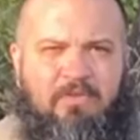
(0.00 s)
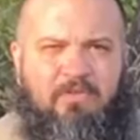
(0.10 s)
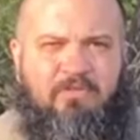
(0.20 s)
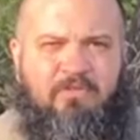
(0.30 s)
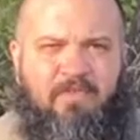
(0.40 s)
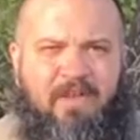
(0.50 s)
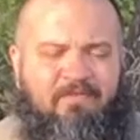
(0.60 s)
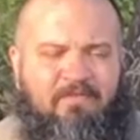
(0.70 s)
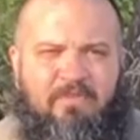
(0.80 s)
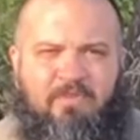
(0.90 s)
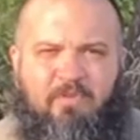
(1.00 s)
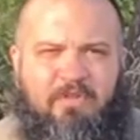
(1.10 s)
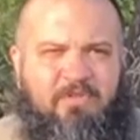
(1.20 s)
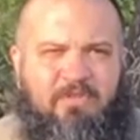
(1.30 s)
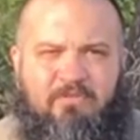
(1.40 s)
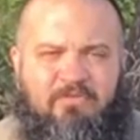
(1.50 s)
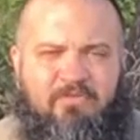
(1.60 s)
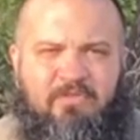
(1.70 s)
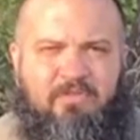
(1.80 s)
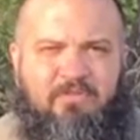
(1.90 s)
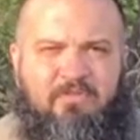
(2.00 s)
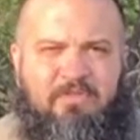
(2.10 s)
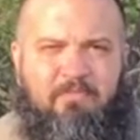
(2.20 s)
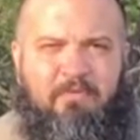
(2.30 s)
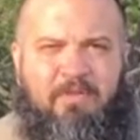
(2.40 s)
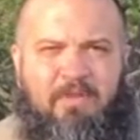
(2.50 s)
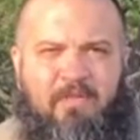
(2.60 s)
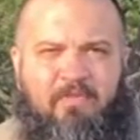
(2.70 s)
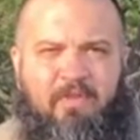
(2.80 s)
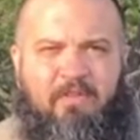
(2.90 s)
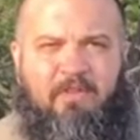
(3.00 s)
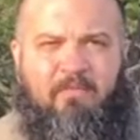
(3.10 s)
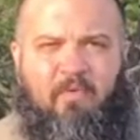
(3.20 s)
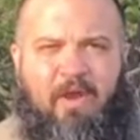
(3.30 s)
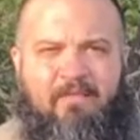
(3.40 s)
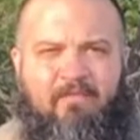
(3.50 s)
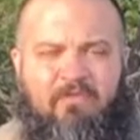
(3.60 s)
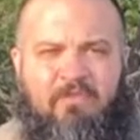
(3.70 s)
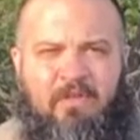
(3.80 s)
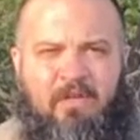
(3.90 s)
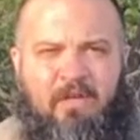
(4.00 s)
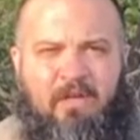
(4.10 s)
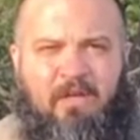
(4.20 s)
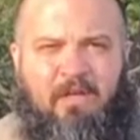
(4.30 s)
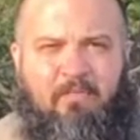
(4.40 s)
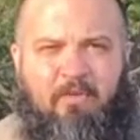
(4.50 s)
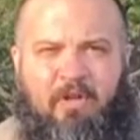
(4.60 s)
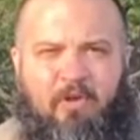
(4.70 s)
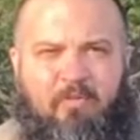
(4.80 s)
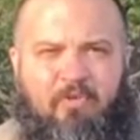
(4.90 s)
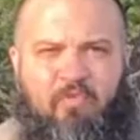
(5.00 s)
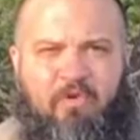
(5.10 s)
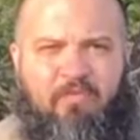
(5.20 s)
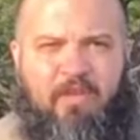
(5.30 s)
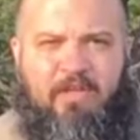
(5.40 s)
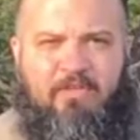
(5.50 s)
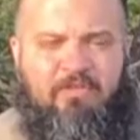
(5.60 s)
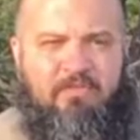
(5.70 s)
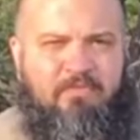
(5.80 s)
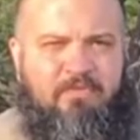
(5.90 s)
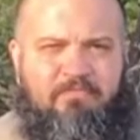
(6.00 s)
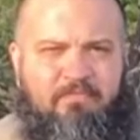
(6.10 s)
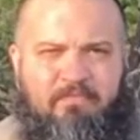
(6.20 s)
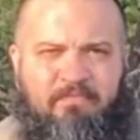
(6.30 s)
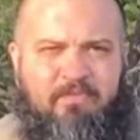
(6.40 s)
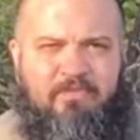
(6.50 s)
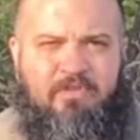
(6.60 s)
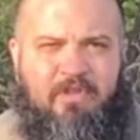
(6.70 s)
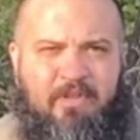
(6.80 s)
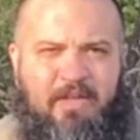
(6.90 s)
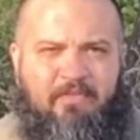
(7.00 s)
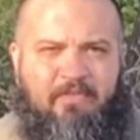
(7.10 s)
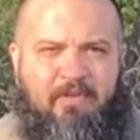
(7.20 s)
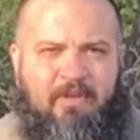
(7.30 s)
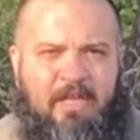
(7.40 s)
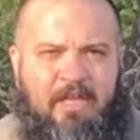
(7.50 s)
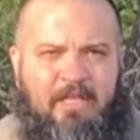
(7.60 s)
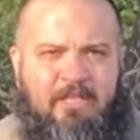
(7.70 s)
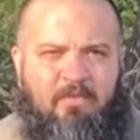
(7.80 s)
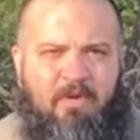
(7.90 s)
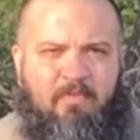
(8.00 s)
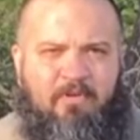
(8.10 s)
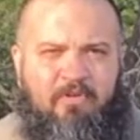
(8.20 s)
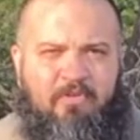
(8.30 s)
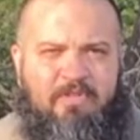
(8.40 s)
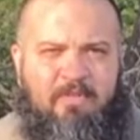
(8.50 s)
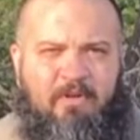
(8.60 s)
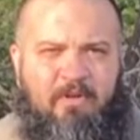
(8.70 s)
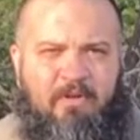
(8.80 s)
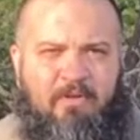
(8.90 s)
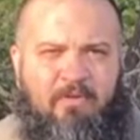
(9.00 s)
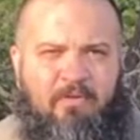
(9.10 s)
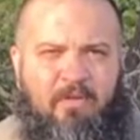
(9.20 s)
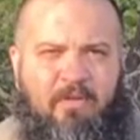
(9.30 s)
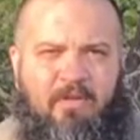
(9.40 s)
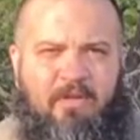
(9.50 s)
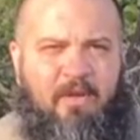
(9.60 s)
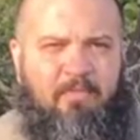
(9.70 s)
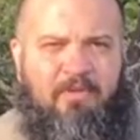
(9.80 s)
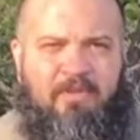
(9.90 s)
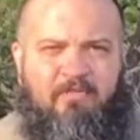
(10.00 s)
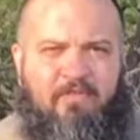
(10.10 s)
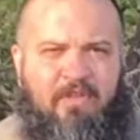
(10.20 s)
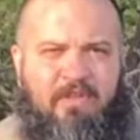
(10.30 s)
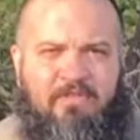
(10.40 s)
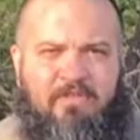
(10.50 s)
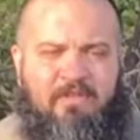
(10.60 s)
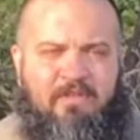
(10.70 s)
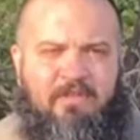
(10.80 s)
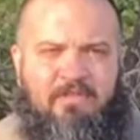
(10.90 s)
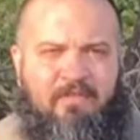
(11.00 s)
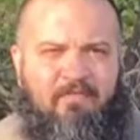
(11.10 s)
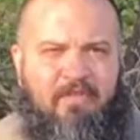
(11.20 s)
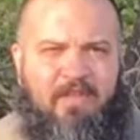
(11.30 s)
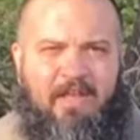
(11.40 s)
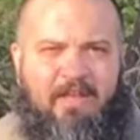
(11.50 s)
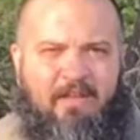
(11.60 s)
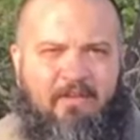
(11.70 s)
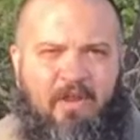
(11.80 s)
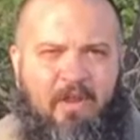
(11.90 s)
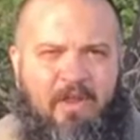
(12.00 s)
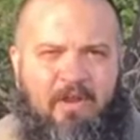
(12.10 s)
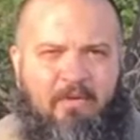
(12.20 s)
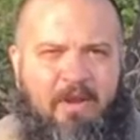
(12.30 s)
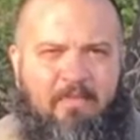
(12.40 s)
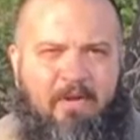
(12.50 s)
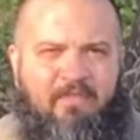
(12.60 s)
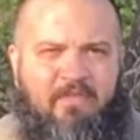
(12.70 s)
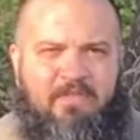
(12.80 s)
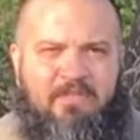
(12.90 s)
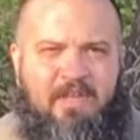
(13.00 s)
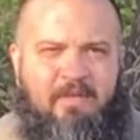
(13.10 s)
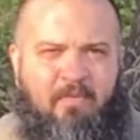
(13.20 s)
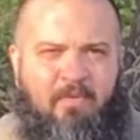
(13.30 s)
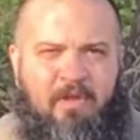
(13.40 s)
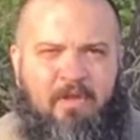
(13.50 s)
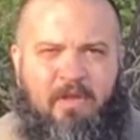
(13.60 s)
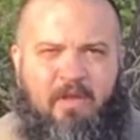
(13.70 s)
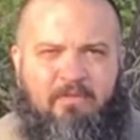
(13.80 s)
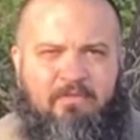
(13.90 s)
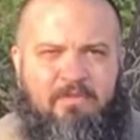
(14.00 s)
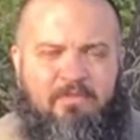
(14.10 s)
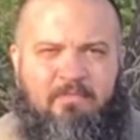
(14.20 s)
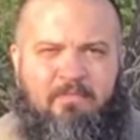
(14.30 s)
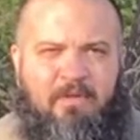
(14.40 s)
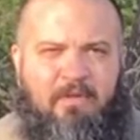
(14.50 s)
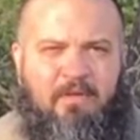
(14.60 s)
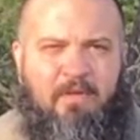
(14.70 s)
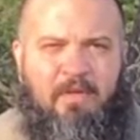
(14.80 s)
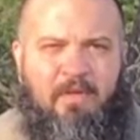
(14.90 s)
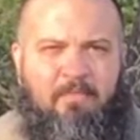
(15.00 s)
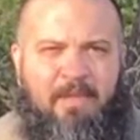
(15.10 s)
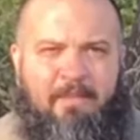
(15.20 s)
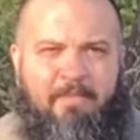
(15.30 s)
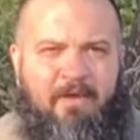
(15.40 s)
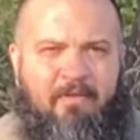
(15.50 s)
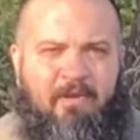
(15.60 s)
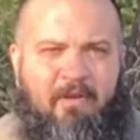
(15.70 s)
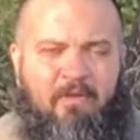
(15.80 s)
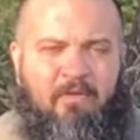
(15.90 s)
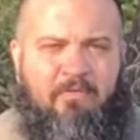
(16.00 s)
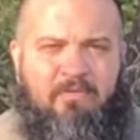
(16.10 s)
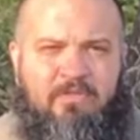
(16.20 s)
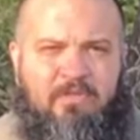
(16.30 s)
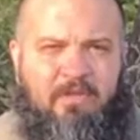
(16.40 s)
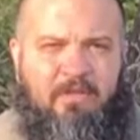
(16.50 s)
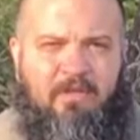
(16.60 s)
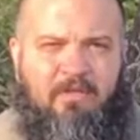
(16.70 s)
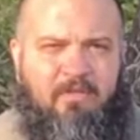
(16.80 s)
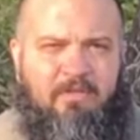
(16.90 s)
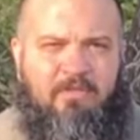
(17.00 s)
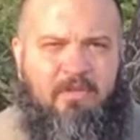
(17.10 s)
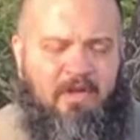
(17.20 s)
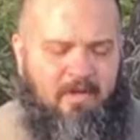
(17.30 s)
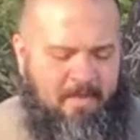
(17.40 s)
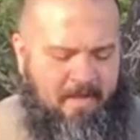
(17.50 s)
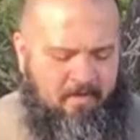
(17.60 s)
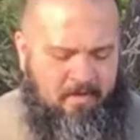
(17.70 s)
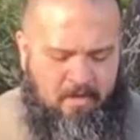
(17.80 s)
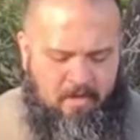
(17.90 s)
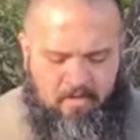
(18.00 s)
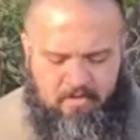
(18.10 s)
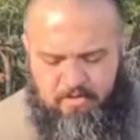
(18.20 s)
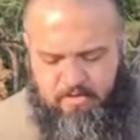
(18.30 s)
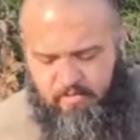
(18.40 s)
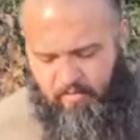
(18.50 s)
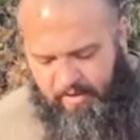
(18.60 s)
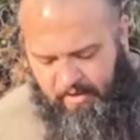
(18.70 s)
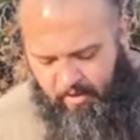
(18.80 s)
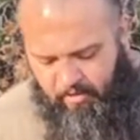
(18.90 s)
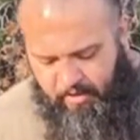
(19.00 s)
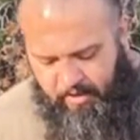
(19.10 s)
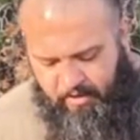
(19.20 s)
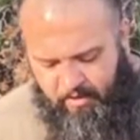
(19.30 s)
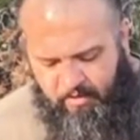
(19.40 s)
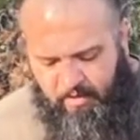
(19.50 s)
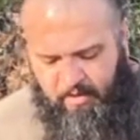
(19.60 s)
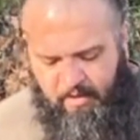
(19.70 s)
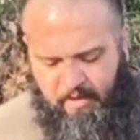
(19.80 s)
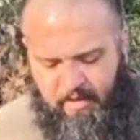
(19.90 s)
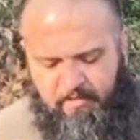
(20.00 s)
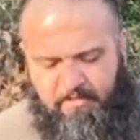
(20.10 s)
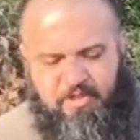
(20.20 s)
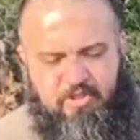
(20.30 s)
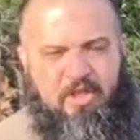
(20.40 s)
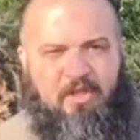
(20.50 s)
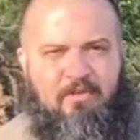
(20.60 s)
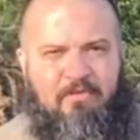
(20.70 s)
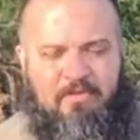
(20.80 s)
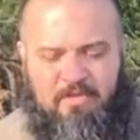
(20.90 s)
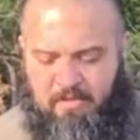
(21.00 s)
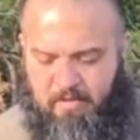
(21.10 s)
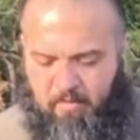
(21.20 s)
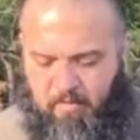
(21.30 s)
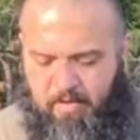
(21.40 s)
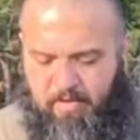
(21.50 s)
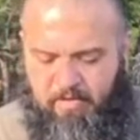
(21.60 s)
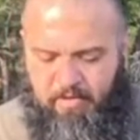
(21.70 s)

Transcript: in a survival situation, there's simply nothing that rivals a break open 12 gauge. There's nothing out there. So what I'm going to do is I'm going to load a couple of different things into this, everything I can grab off of this table. I'll do some black powder loads, talk about just reloading empty shells with